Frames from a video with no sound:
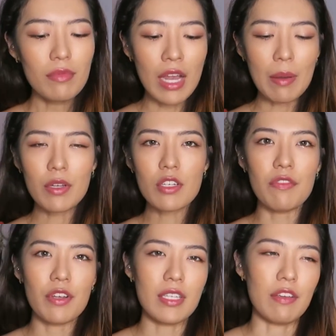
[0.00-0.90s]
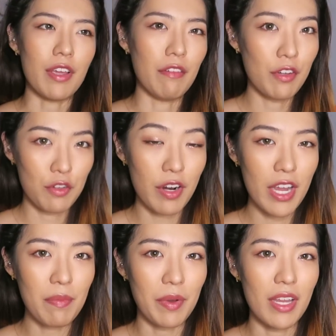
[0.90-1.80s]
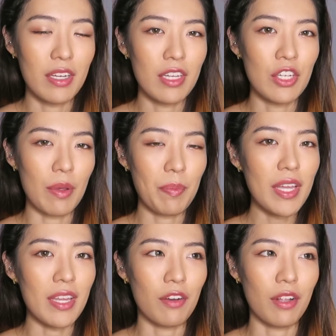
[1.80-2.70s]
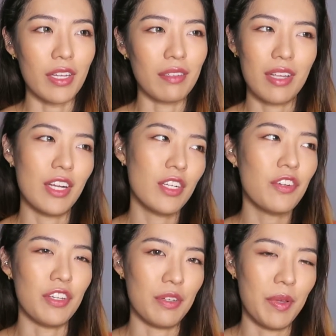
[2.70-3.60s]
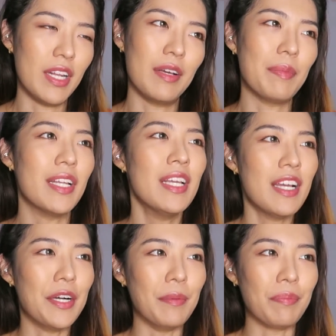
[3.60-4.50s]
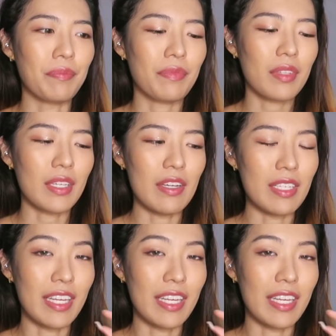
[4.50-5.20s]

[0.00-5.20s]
I'm not sure if you guys have ever tried, but in Japan, or like, actually not in Japan lah, but there's a